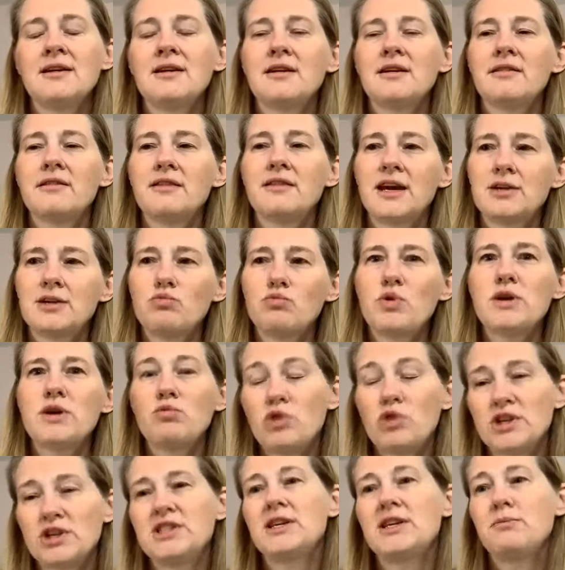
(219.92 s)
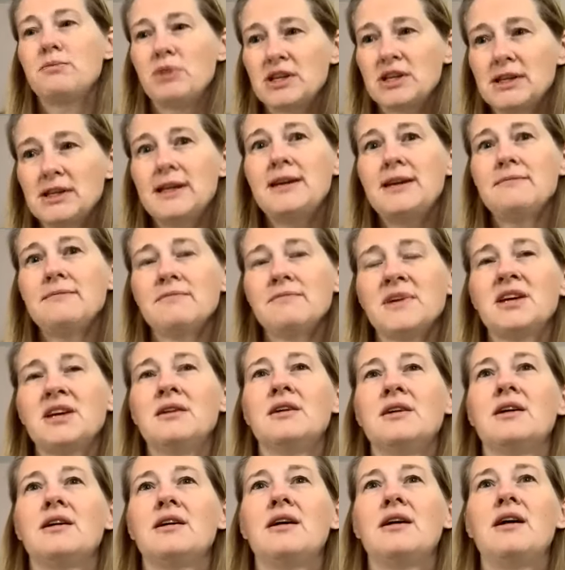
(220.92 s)
than we would typically.
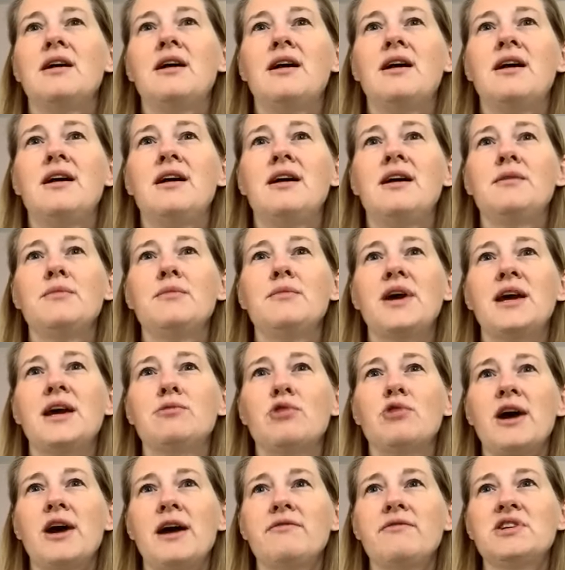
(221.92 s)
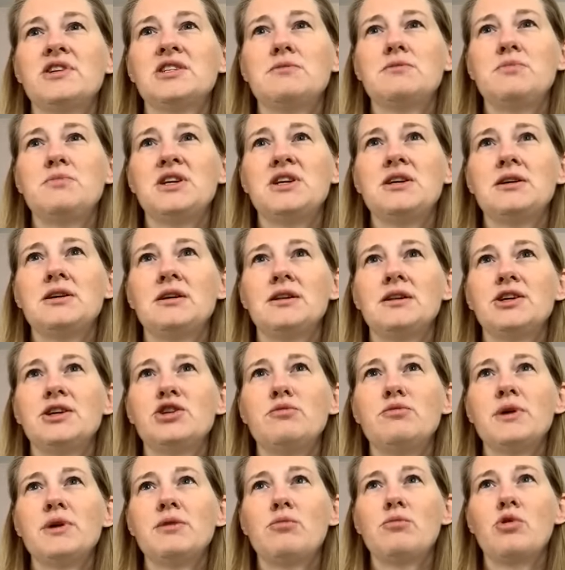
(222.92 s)
And we're having to be a little
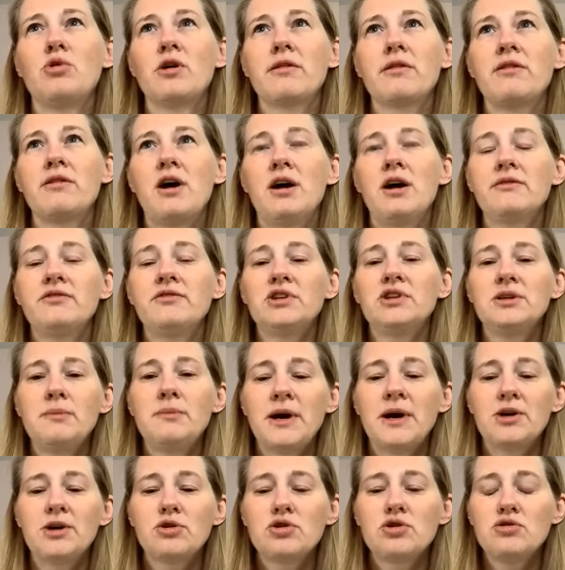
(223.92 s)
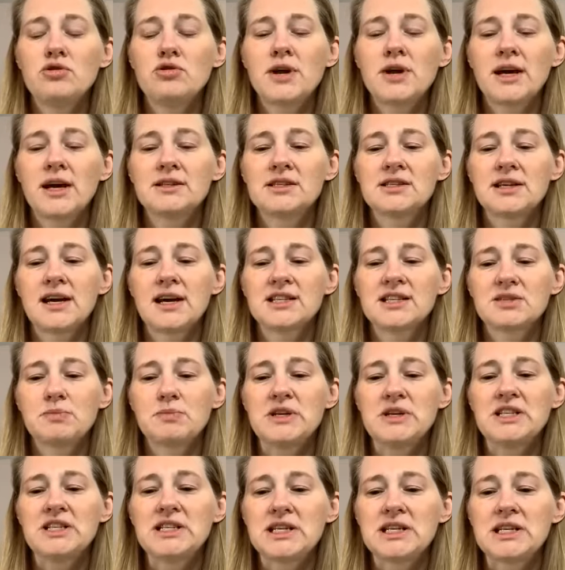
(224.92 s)
bit more thoughtful about who gets
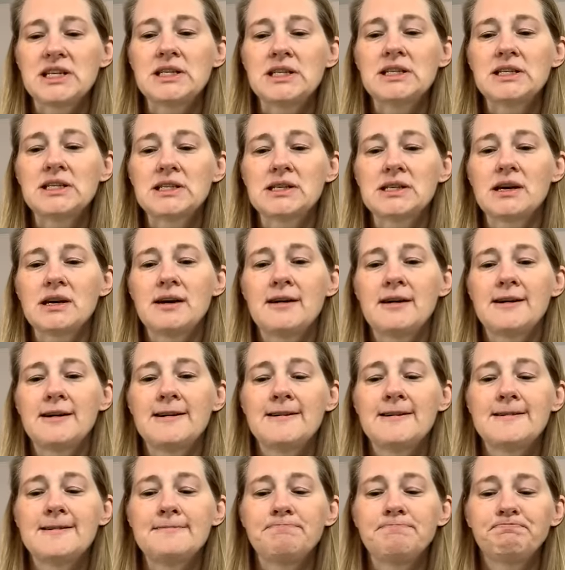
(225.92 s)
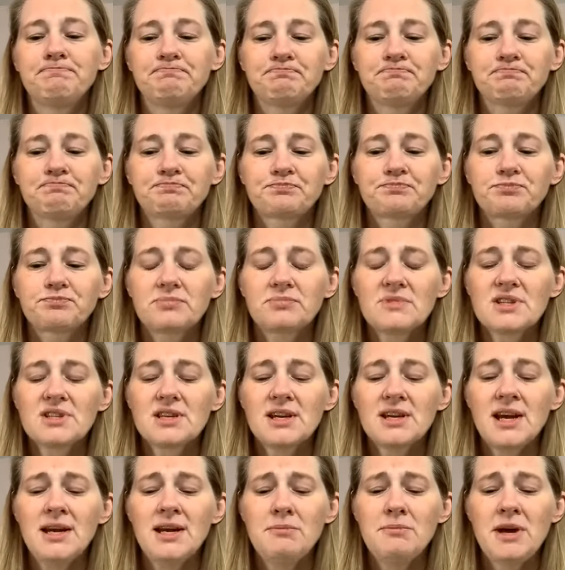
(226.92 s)
SBTs
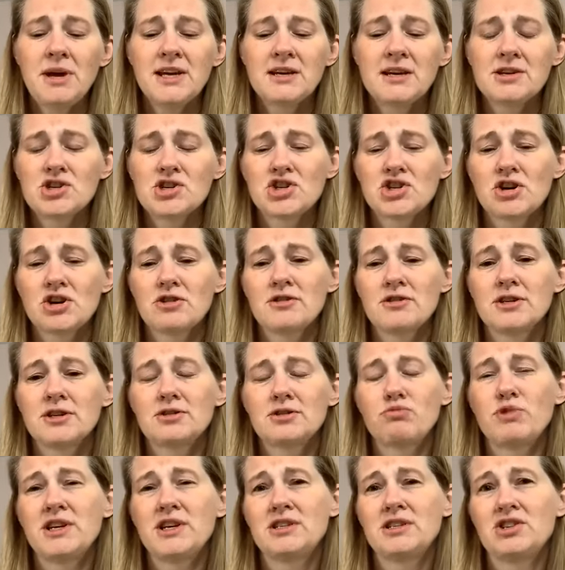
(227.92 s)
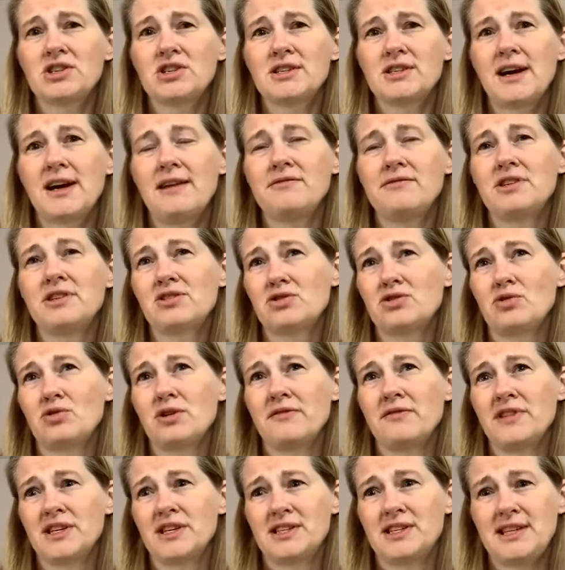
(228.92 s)
and making sure that we just have the sort
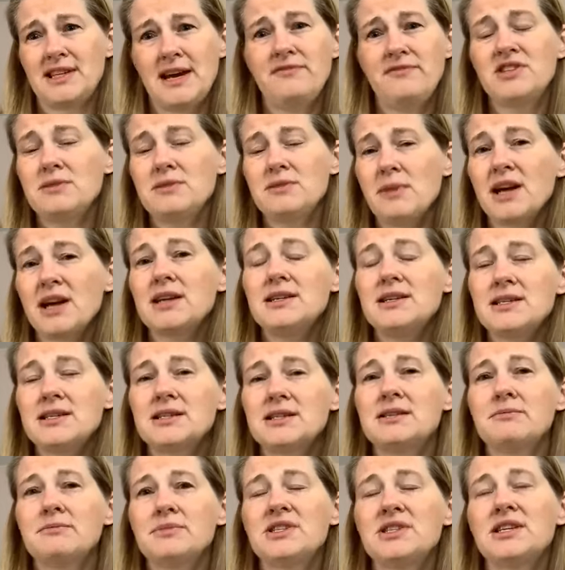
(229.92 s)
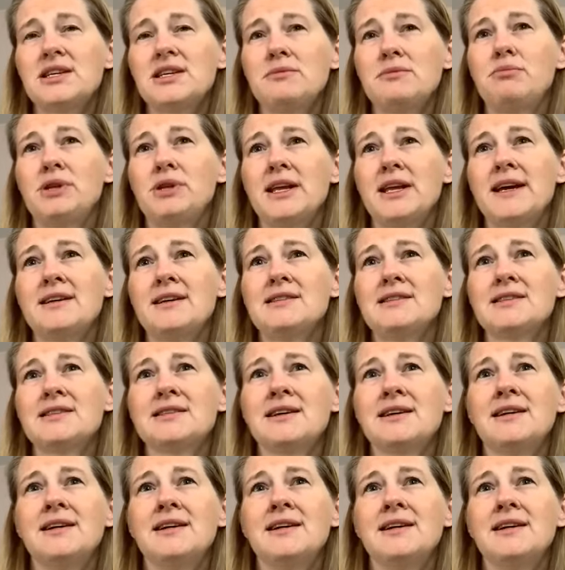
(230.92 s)
of the safety mechanisms in place.